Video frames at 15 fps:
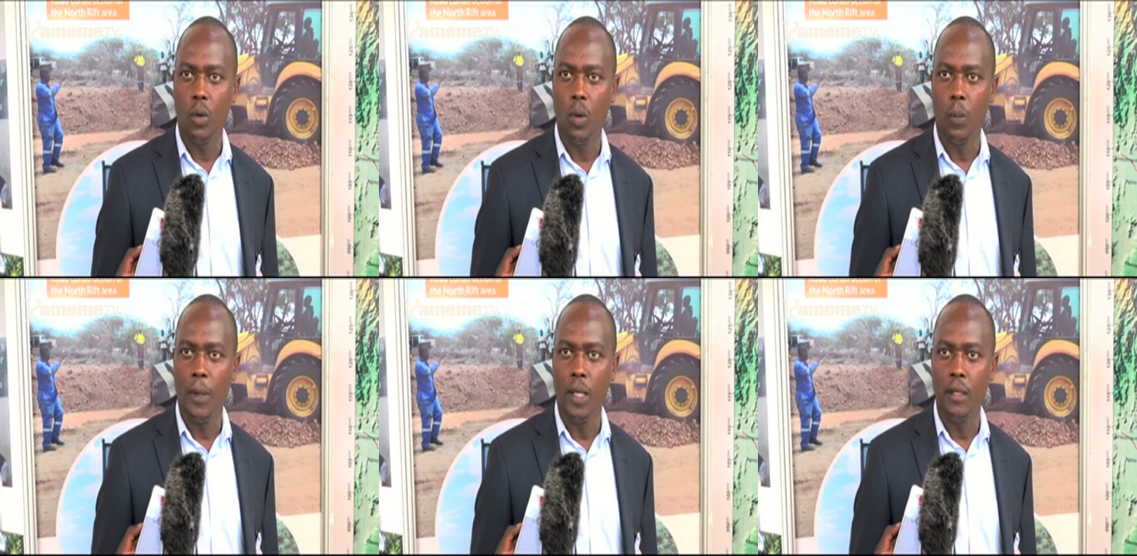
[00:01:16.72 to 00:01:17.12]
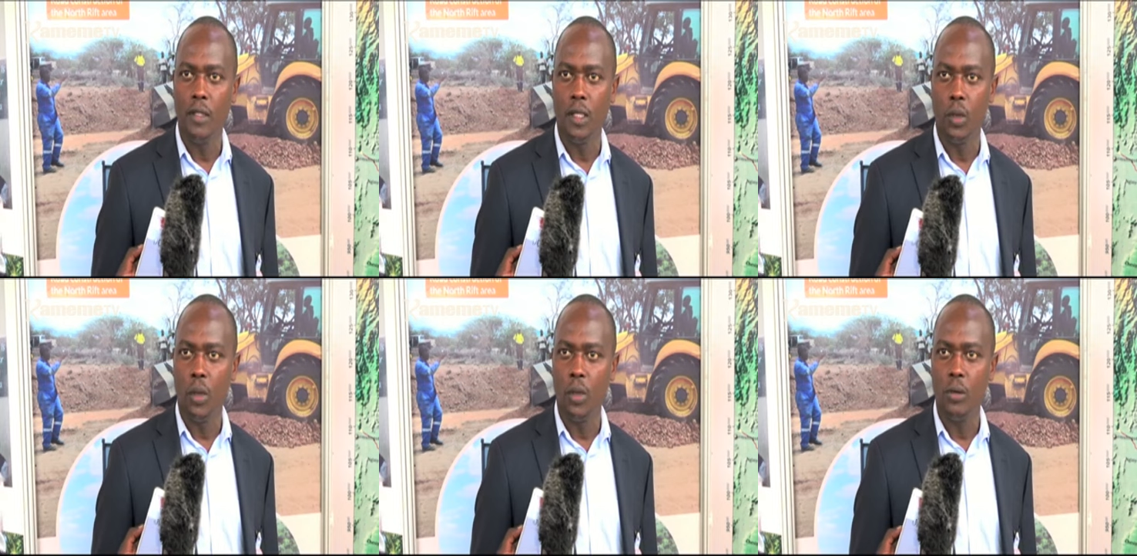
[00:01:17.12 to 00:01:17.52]
open
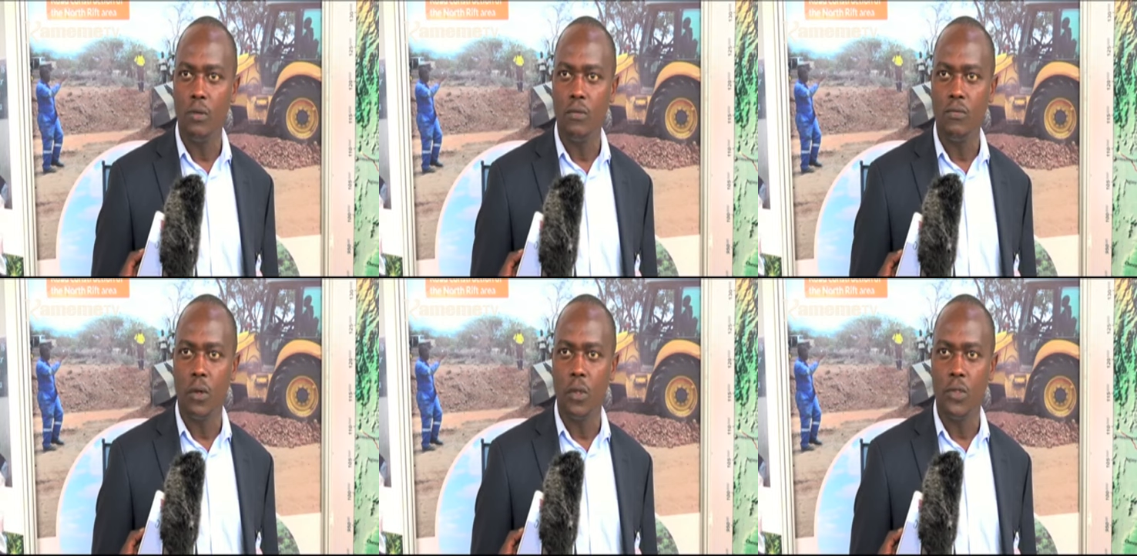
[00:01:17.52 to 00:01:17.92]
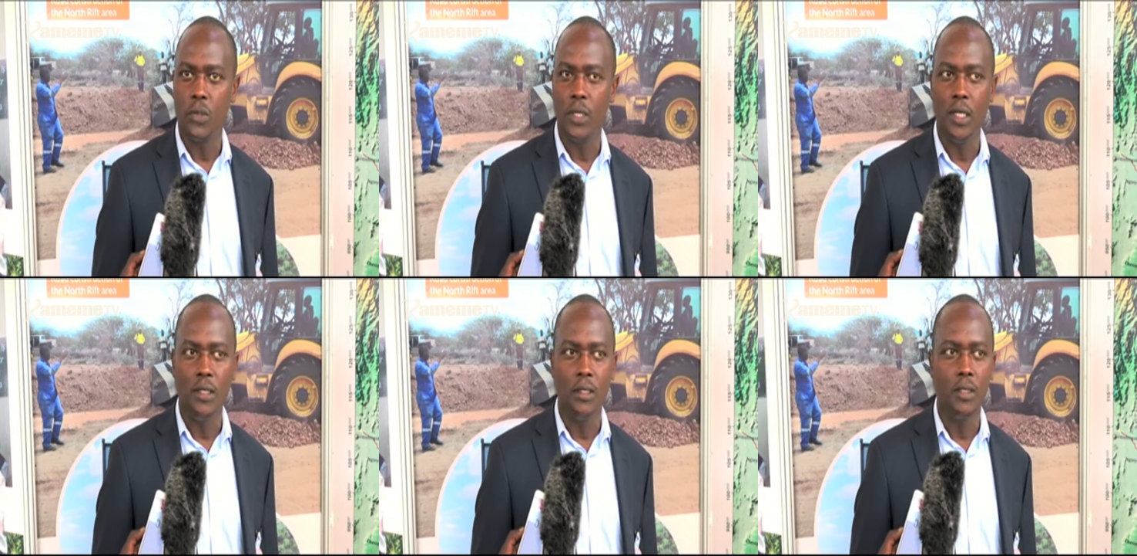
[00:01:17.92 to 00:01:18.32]
the door for
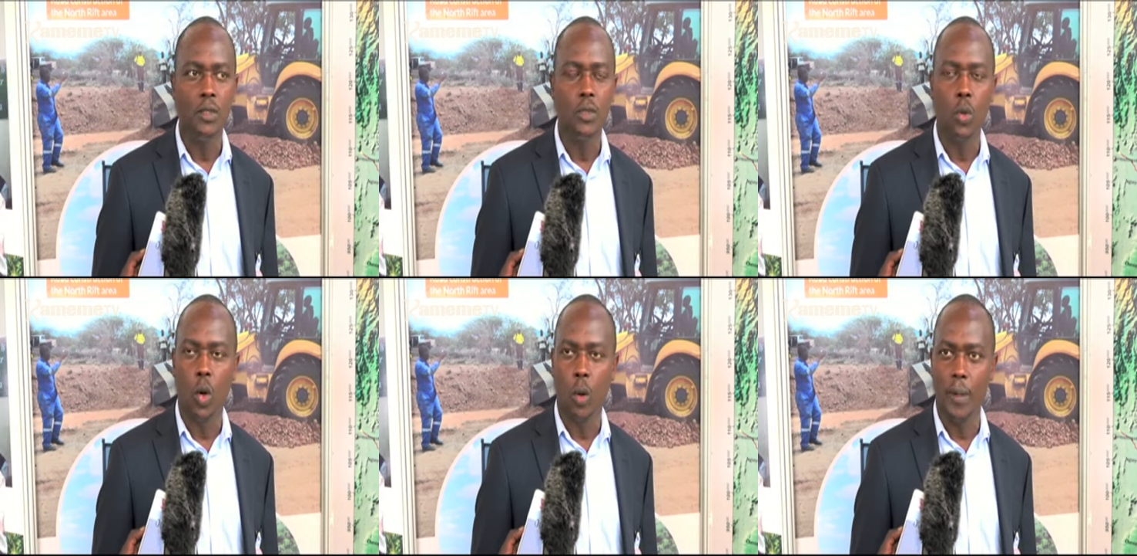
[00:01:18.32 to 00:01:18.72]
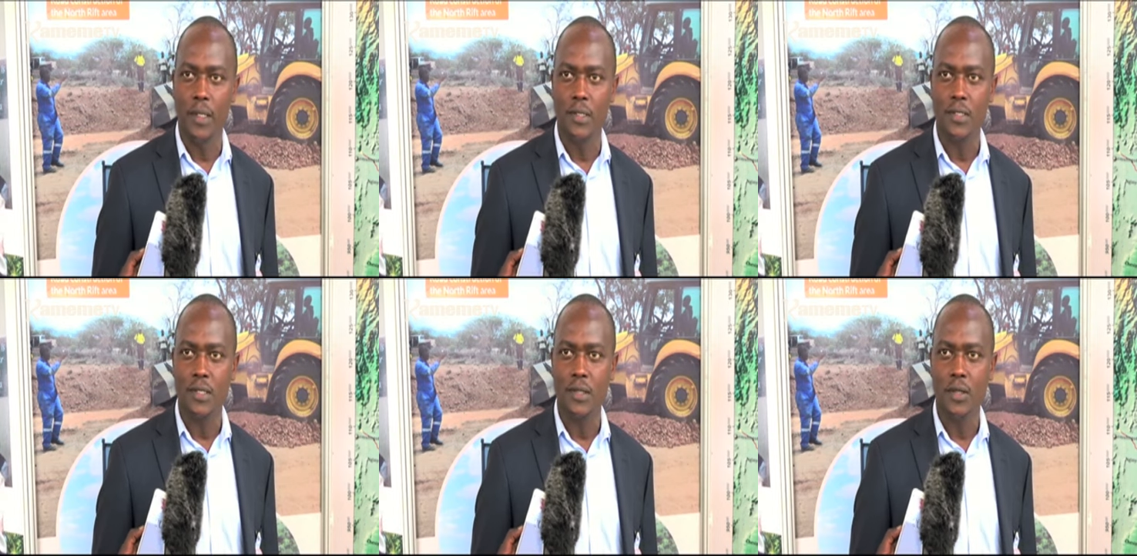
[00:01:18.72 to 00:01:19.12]
drilling to
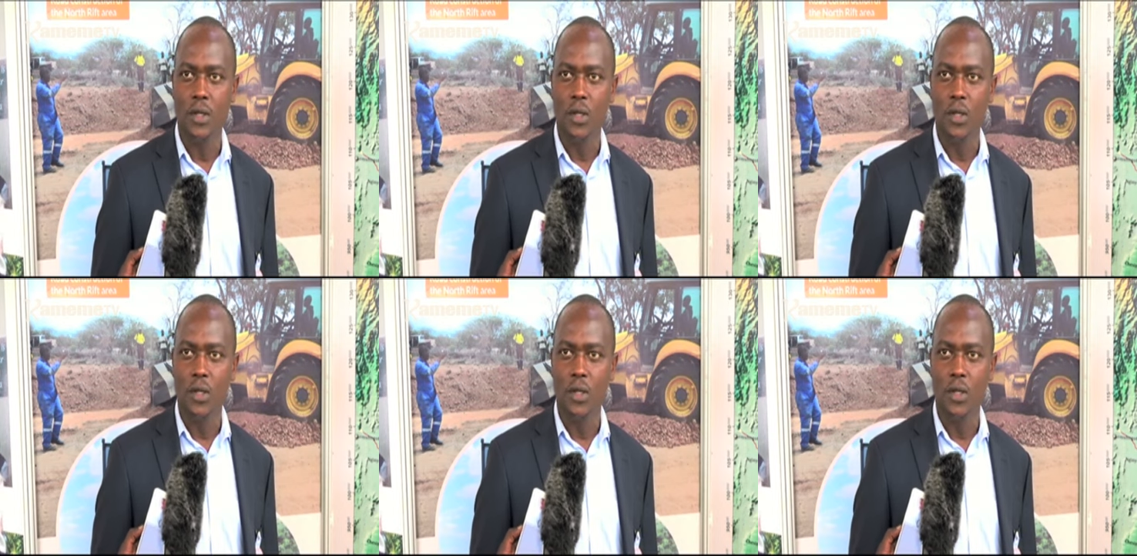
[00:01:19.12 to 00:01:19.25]
commence.